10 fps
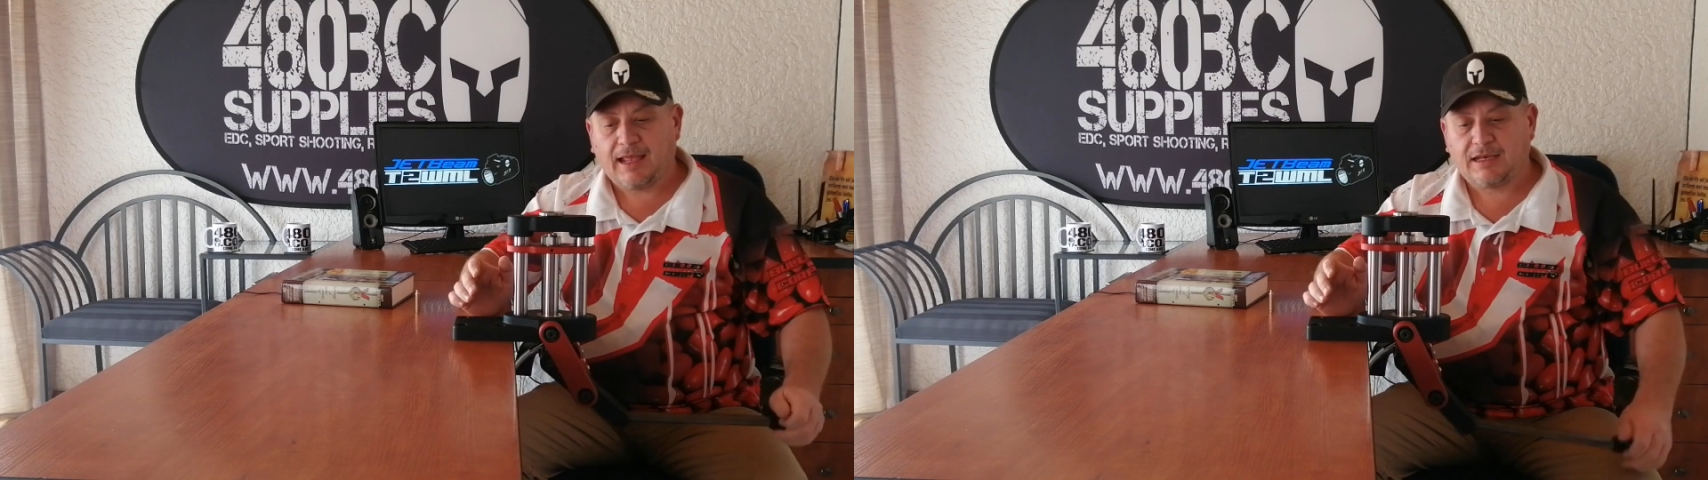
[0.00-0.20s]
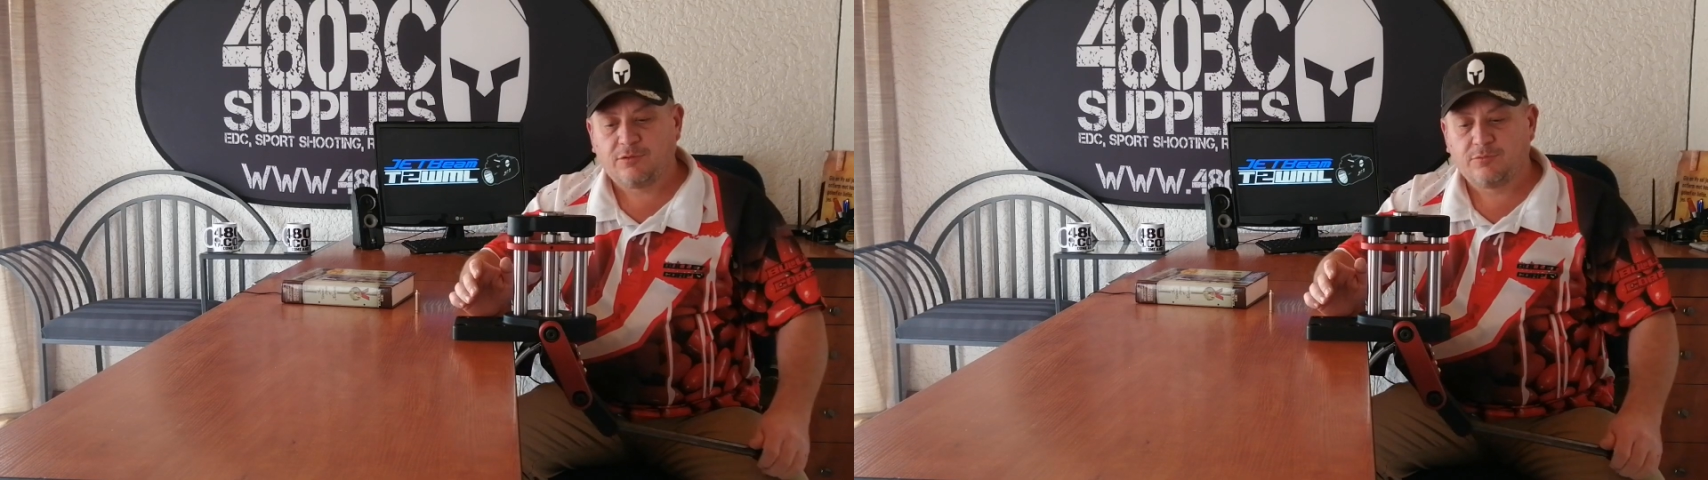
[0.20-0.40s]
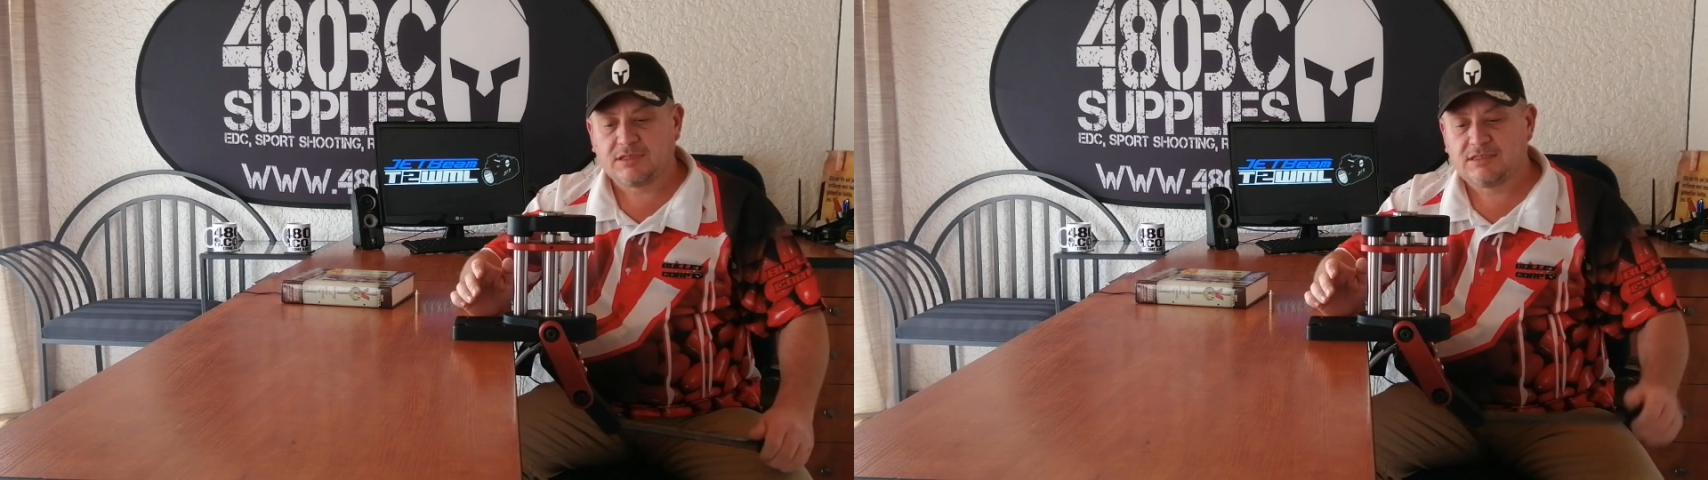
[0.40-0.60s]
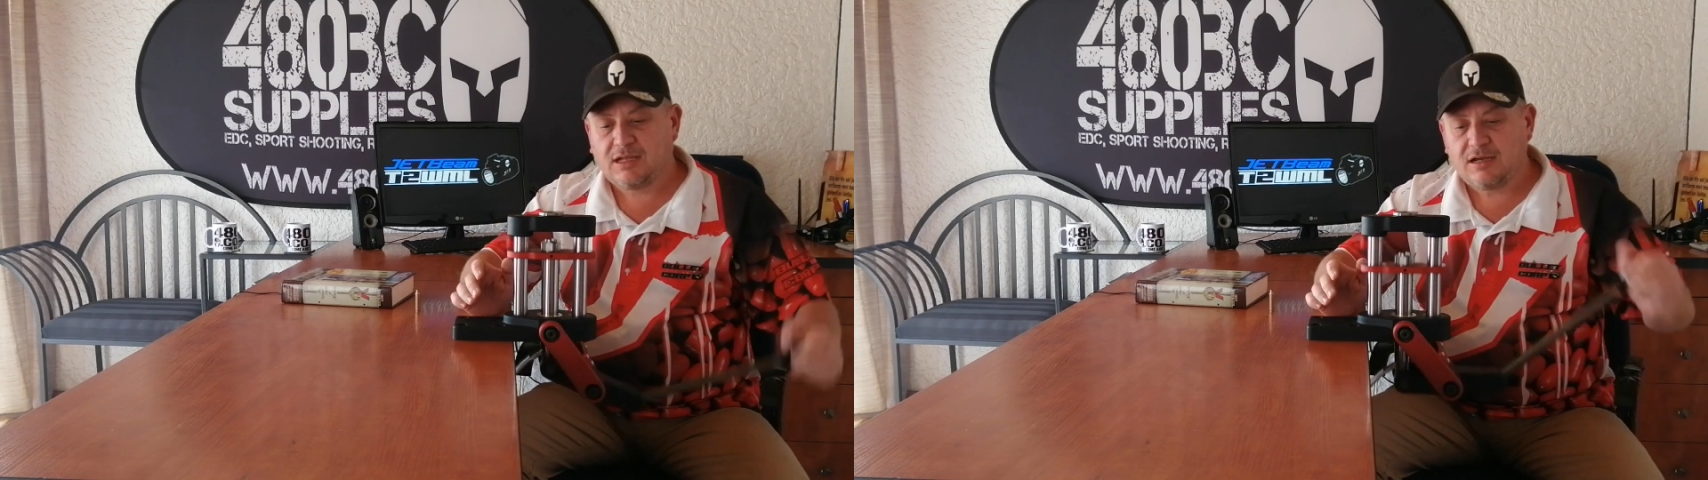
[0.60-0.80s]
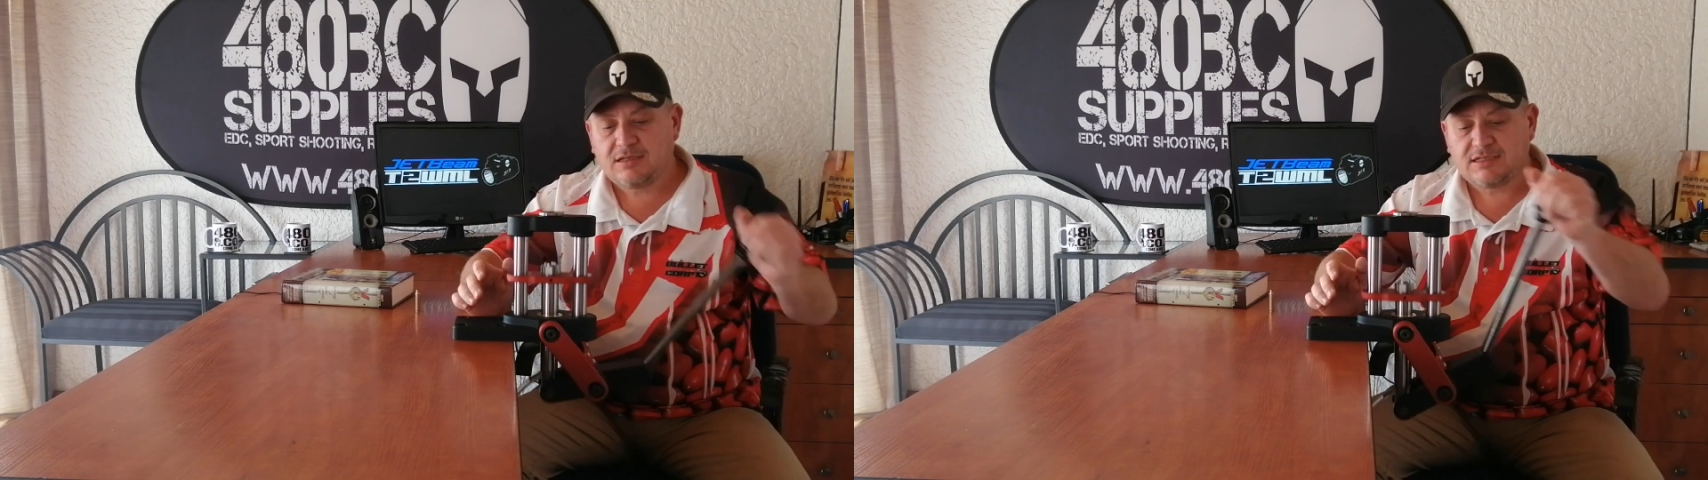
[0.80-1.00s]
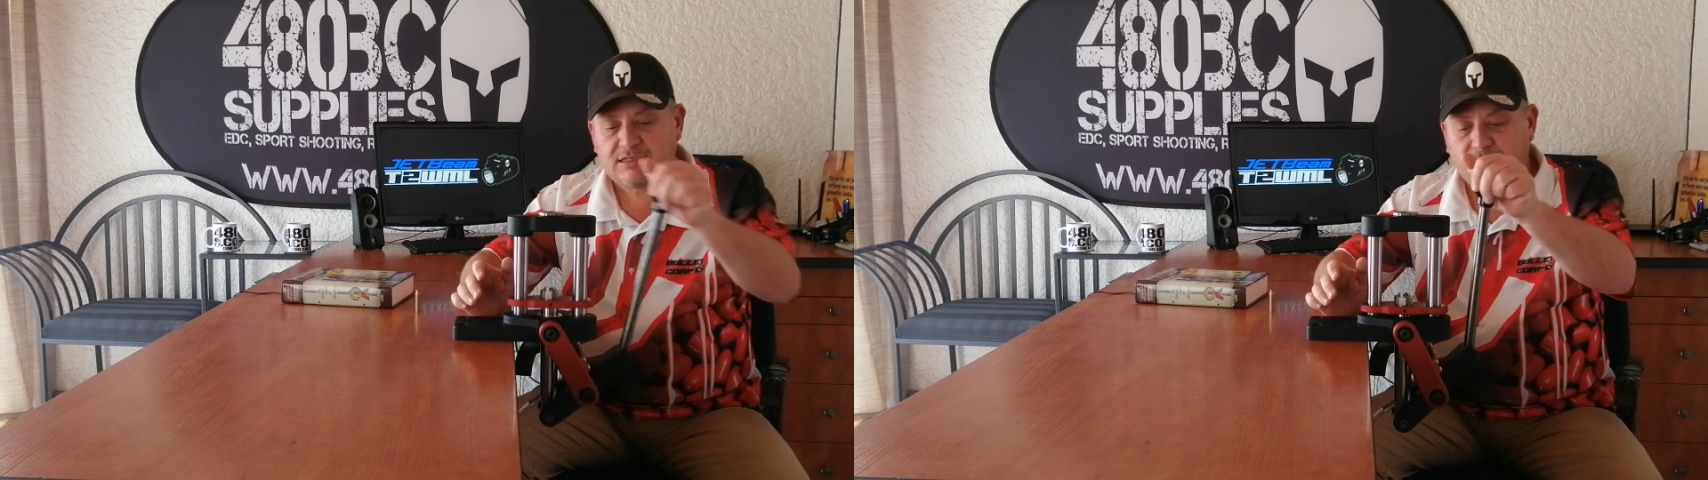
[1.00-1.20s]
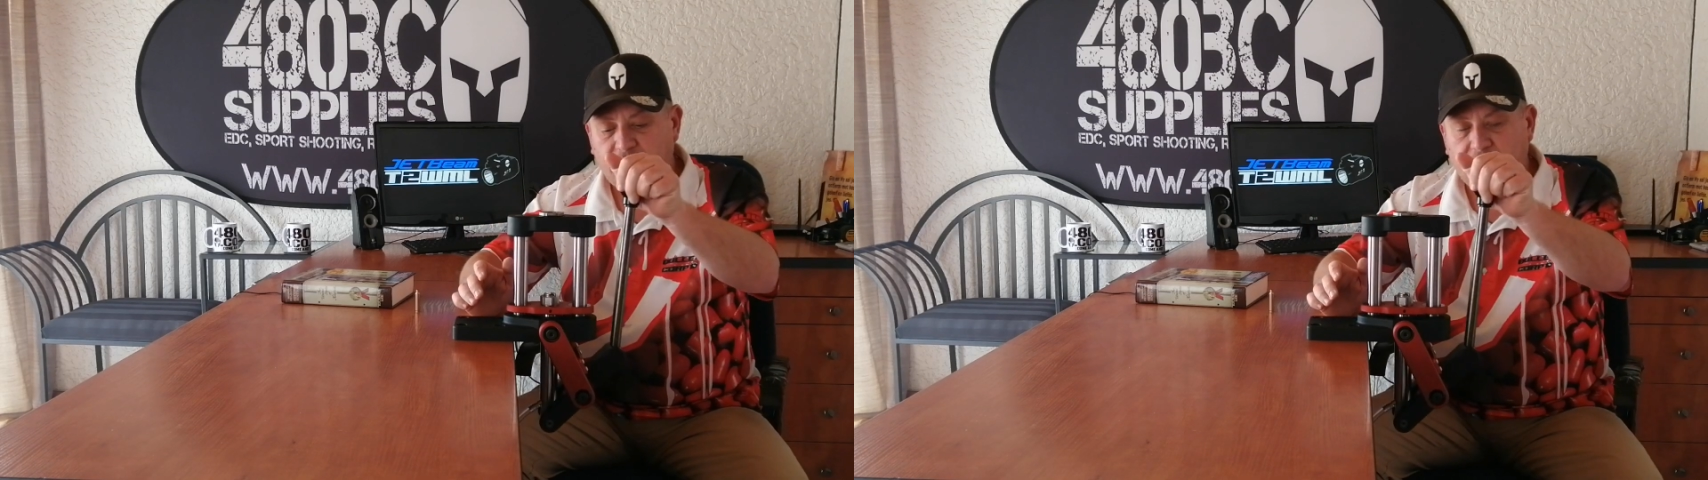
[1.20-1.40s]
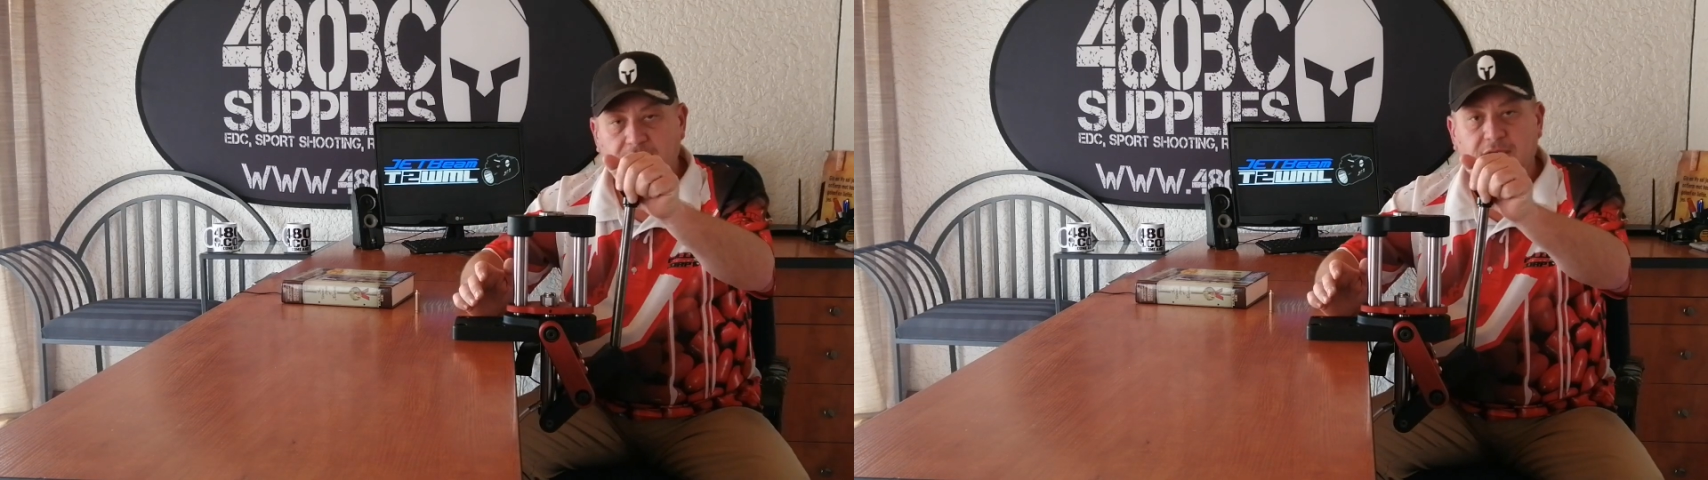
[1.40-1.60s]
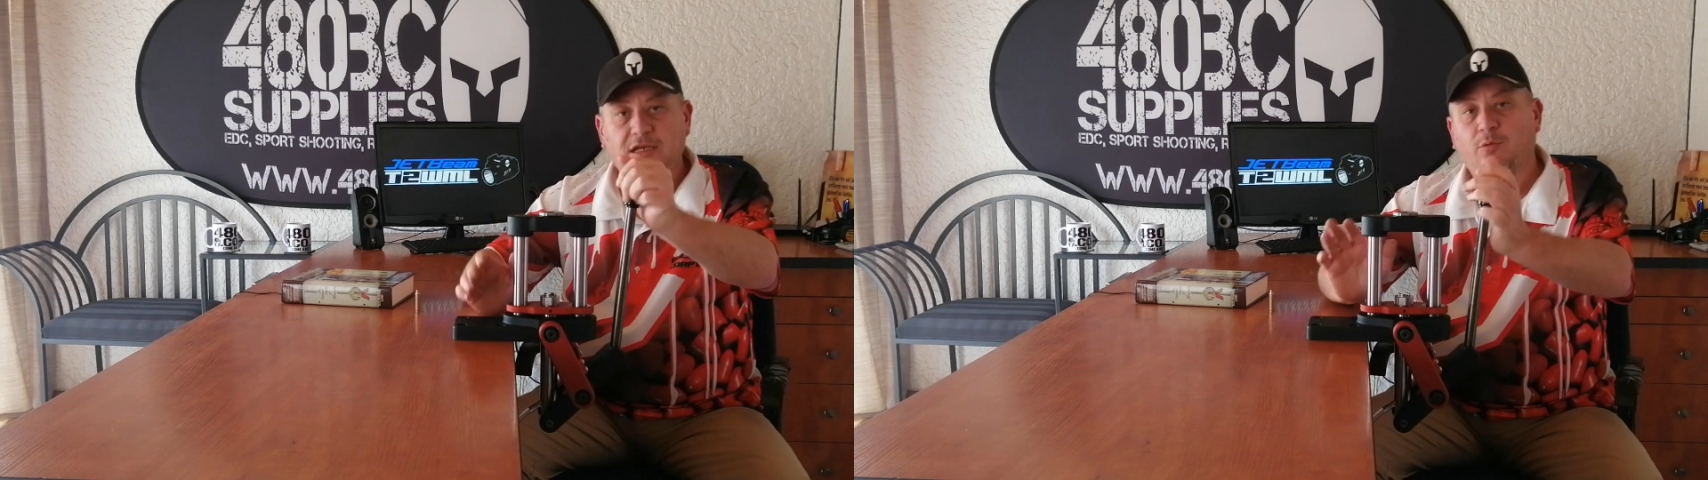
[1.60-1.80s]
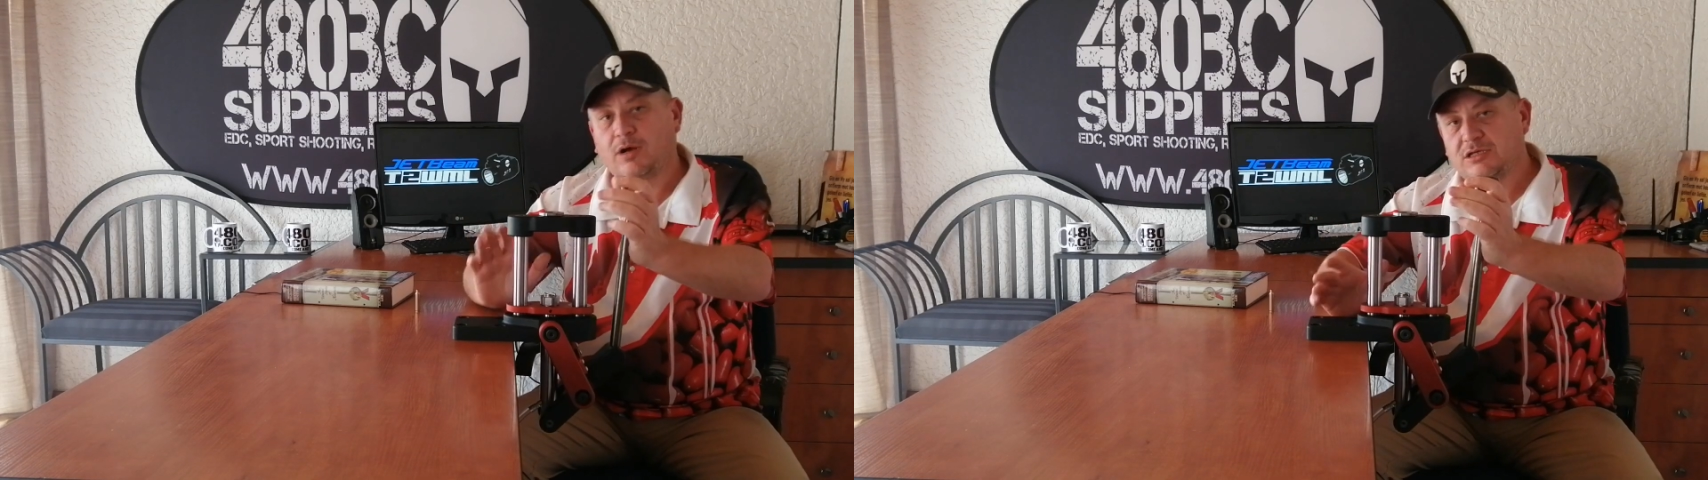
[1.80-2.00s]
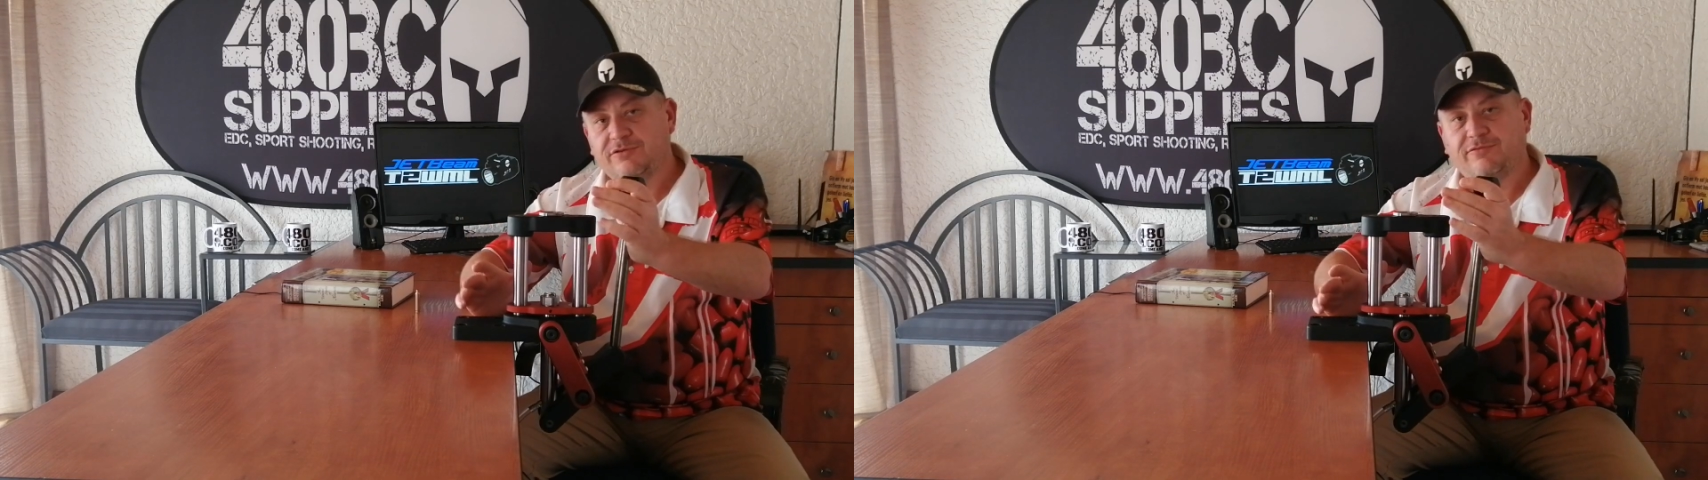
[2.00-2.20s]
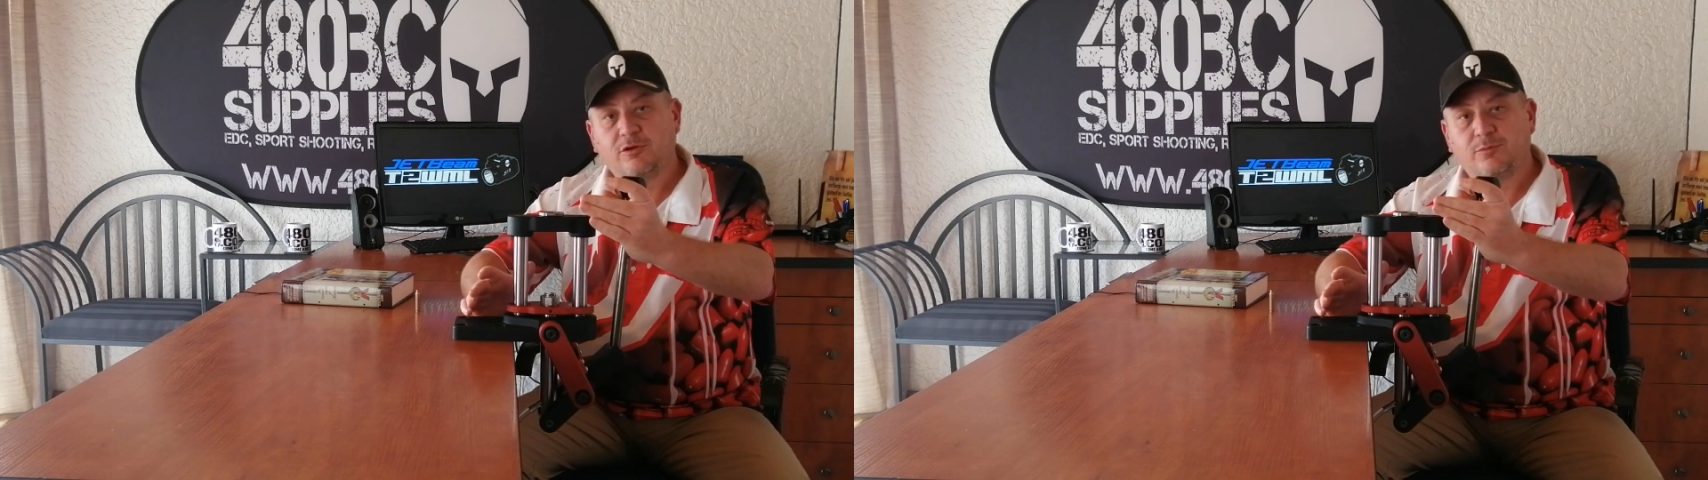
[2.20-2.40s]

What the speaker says: And you will notice immediately once you've